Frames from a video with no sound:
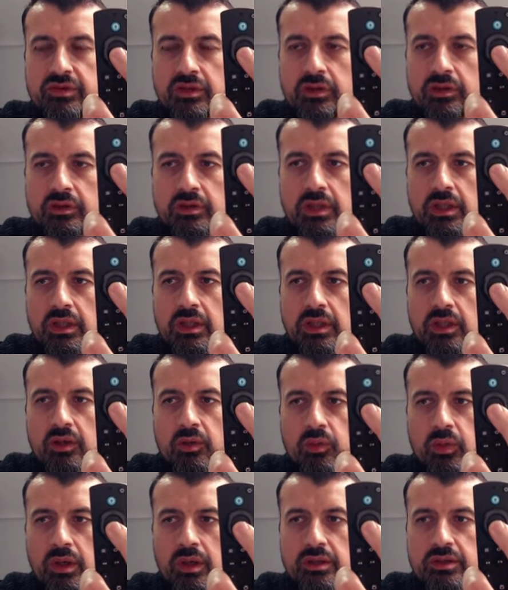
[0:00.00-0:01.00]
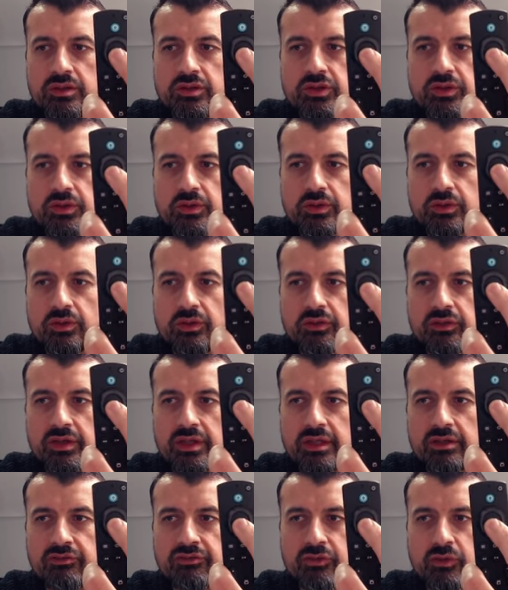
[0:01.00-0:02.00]
So 1, 2,
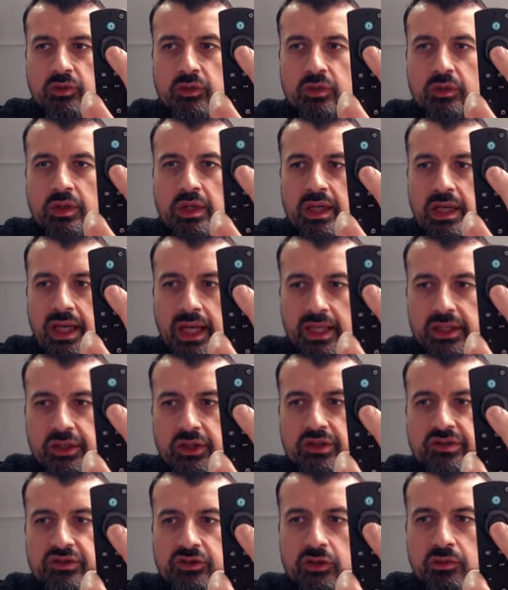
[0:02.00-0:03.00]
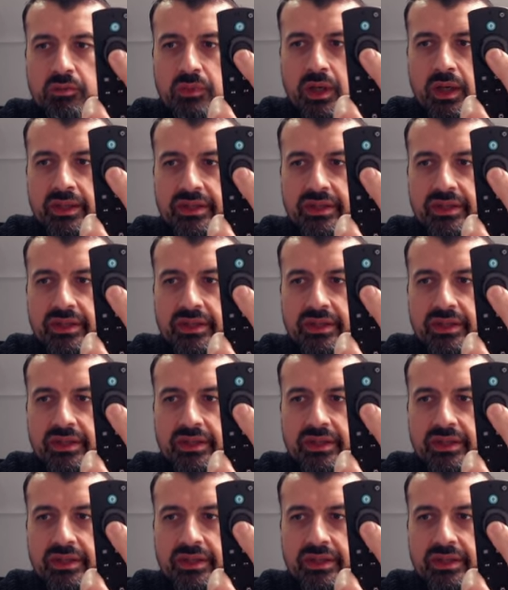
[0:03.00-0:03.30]
3, 4. And you can see on